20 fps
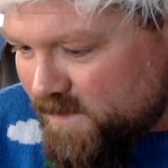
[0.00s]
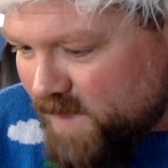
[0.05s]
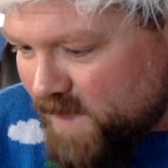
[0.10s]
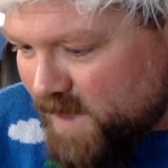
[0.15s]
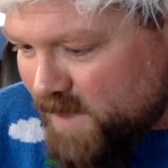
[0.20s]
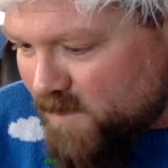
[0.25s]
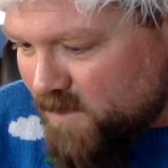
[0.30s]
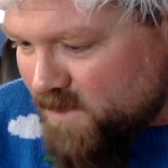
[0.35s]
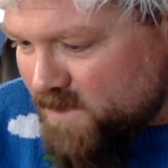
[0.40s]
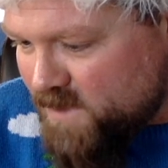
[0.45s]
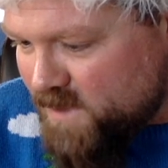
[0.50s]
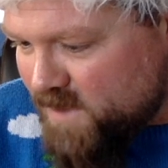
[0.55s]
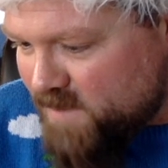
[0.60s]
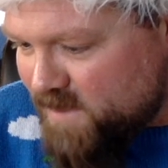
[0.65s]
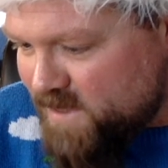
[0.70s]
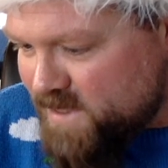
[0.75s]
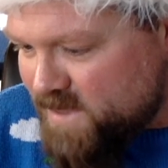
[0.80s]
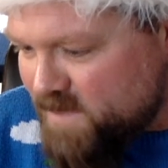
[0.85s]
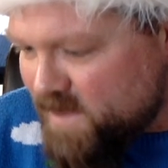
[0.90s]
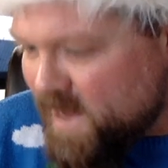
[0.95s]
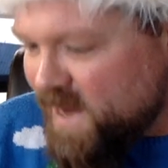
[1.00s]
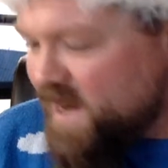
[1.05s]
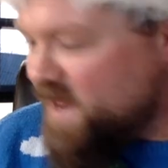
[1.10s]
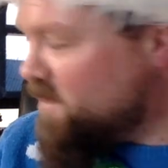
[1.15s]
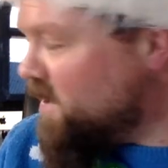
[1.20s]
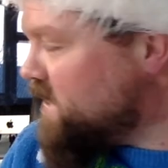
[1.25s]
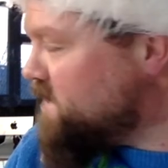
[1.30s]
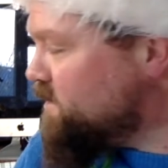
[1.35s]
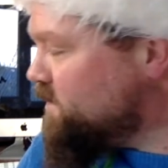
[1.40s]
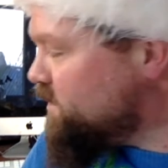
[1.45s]
It was. I missed him. Never
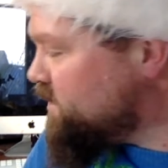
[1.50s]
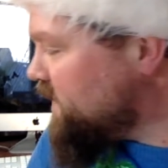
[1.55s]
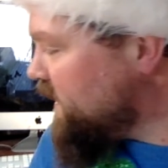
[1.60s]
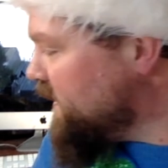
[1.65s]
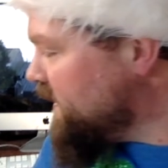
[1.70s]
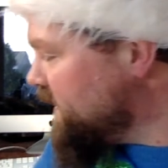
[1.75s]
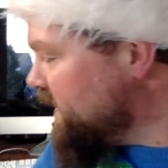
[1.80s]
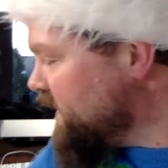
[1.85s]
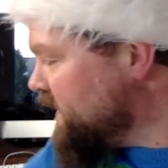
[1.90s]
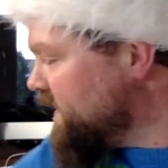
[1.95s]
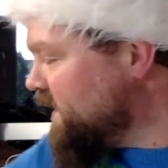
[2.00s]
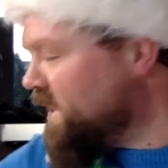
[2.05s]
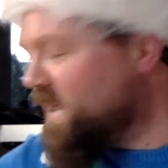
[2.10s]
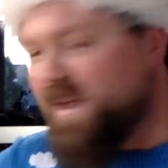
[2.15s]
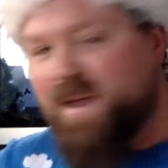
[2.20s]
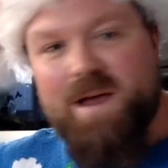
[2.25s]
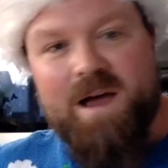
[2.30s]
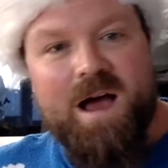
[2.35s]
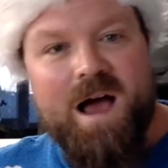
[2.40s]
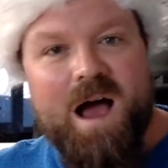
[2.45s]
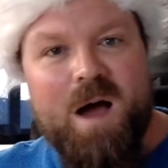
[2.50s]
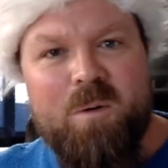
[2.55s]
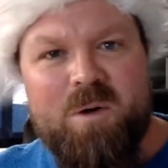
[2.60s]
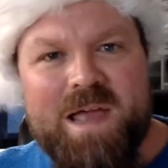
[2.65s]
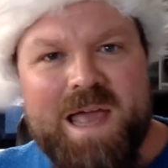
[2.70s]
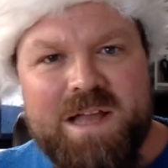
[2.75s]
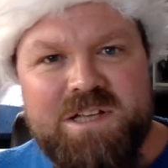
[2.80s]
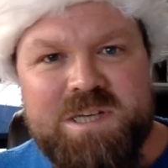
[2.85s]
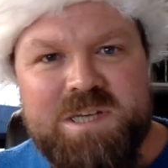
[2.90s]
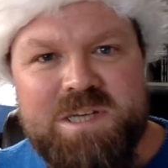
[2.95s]
mind. I will
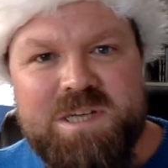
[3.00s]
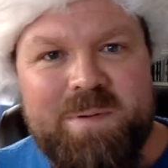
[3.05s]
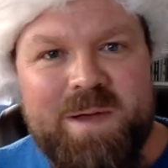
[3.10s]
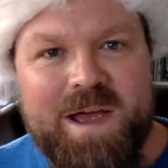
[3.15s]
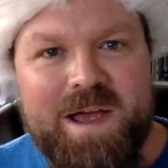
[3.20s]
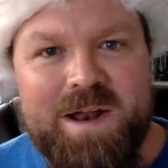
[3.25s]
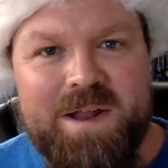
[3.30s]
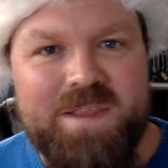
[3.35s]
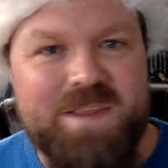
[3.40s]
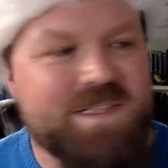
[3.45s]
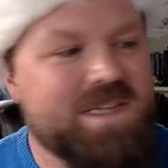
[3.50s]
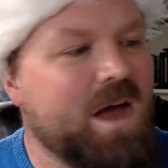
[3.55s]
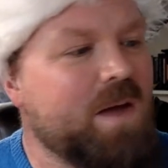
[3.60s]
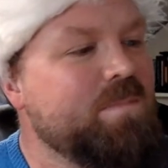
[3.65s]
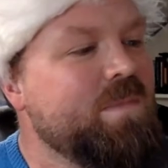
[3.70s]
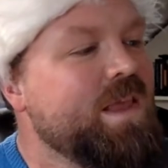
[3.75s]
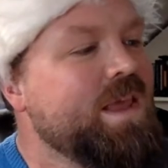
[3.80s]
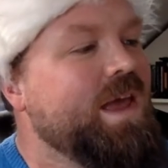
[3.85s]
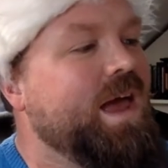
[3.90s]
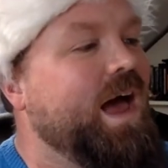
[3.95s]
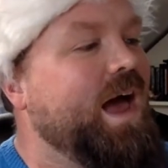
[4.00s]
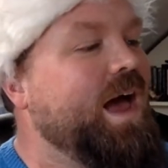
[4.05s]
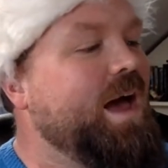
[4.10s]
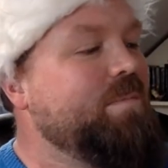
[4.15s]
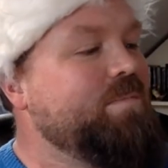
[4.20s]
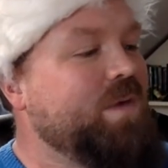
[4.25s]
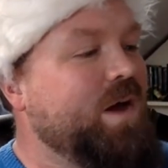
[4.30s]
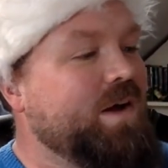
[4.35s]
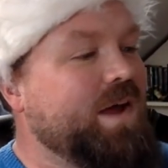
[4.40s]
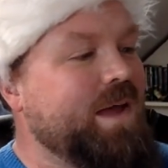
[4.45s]
catch him up another time.
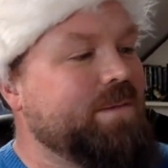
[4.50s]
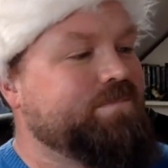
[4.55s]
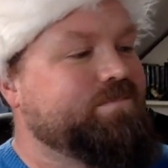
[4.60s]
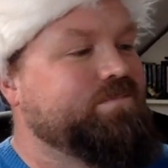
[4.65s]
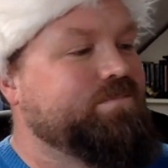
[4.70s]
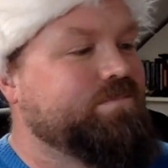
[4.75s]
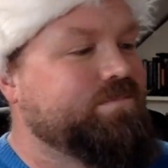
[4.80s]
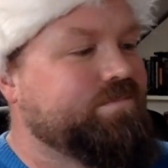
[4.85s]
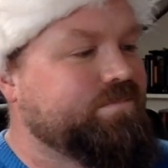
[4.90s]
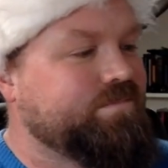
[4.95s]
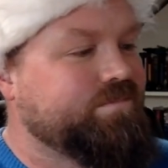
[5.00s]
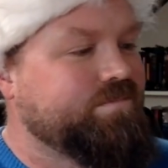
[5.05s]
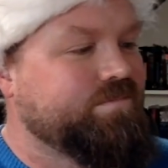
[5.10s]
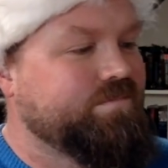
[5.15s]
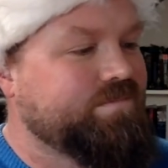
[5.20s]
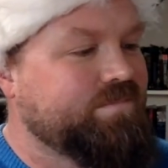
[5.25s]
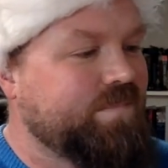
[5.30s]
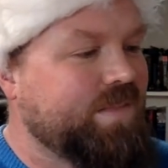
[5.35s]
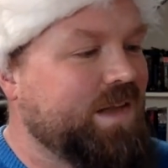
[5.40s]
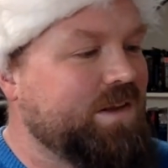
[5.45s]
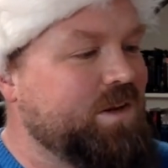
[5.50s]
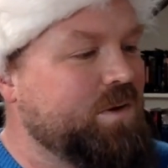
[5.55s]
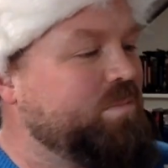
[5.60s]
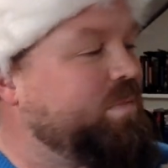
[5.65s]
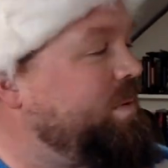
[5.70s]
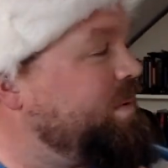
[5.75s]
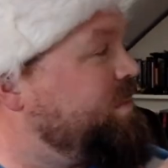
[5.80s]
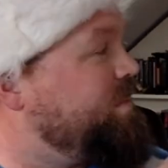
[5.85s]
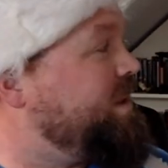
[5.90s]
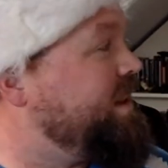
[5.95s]
Okay. And you
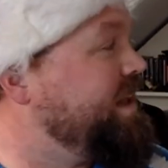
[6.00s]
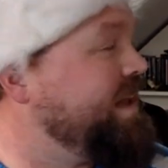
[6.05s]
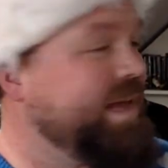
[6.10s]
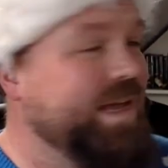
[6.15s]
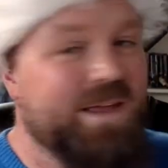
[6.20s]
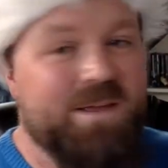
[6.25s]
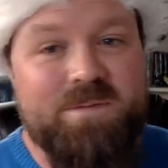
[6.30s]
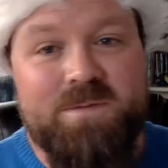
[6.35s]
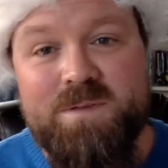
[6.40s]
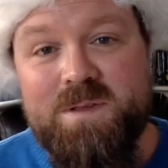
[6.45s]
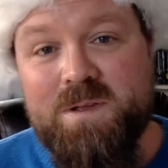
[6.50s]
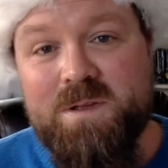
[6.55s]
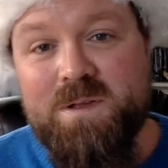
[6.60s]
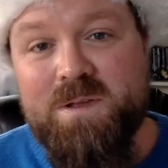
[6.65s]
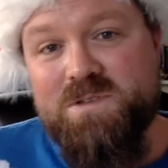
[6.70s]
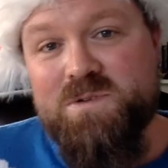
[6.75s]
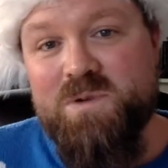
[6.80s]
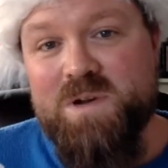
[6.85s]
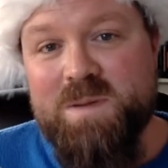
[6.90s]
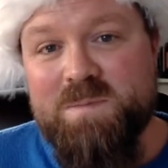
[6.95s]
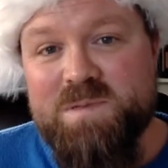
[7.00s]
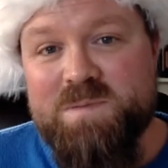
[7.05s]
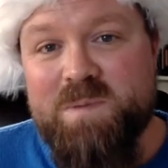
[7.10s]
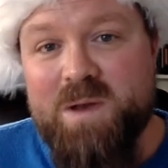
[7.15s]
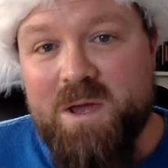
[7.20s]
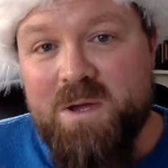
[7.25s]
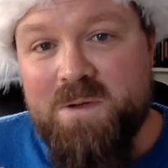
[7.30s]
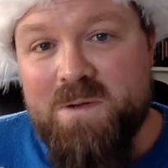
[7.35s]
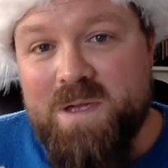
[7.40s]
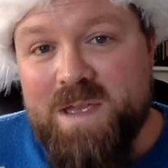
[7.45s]
probably will hear lots of screams
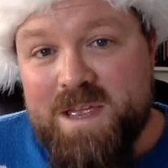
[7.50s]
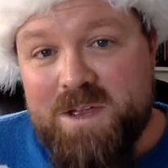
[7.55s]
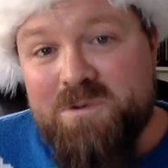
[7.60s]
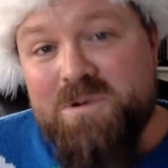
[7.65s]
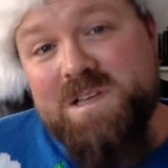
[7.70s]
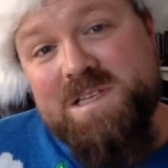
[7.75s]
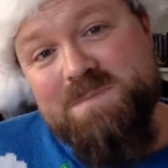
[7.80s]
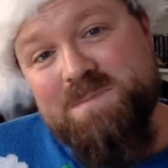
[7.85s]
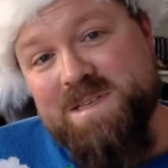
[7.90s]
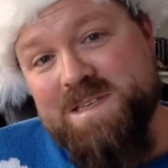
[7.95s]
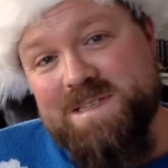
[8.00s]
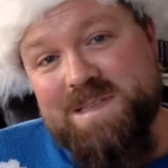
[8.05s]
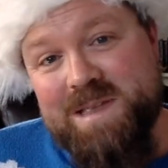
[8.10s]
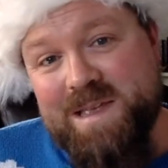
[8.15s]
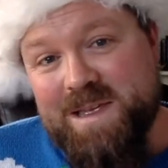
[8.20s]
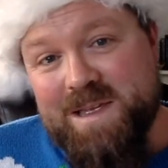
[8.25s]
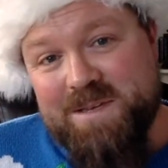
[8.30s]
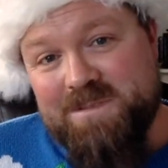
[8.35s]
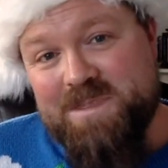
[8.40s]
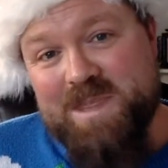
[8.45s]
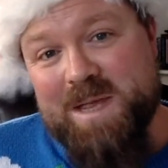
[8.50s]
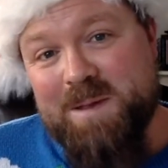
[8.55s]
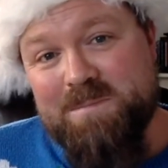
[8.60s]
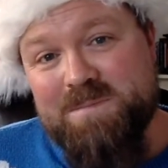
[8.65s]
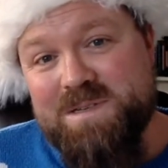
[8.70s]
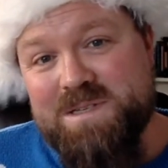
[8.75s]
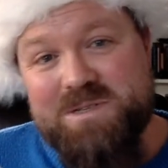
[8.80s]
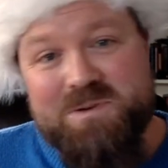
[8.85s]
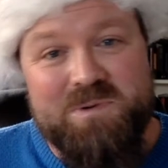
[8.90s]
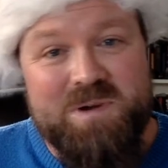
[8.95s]
below.
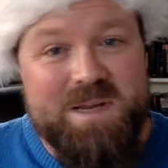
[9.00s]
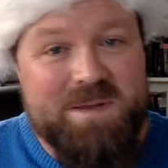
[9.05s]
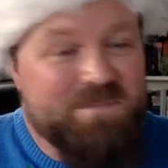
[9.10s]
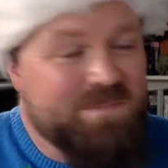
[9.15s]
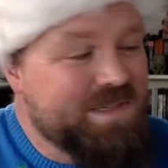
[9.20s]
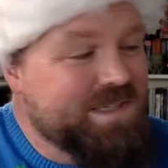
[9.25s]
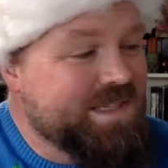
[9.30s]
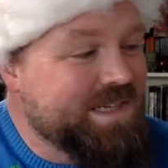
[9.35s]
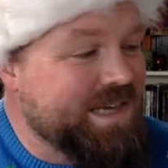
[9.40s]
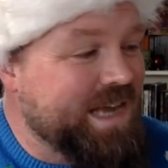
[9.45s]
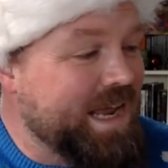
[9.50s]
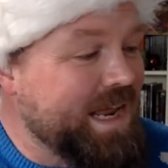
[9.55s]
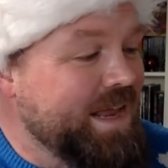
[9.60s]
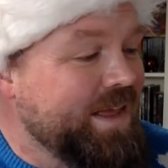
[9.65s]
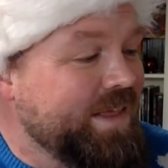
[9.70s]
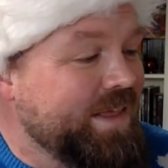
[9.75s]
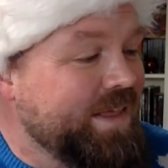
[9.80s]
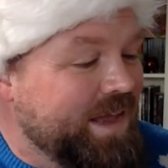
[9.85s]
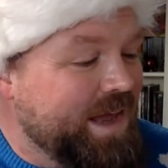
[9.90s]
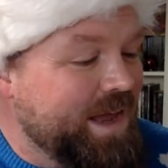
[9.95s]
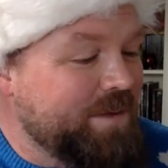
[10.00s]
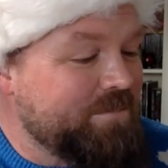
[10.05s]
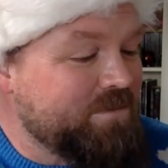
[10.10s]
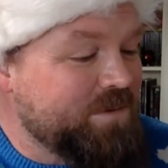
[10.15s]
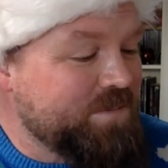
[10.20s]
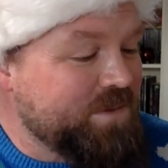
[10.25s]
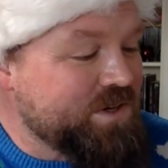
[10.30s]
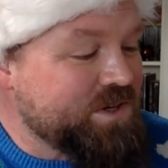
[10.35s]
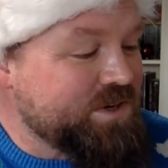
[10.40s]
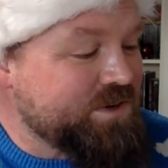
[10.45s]
Christmas-themed screams today
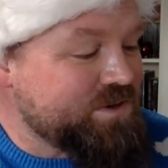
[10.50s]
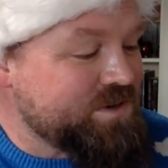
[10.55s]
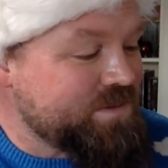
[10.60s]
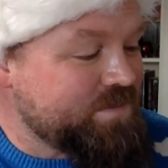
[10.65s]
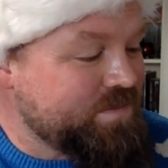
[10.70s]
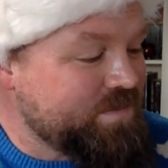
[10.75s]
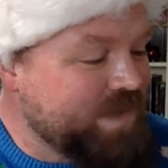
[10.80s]
from the children.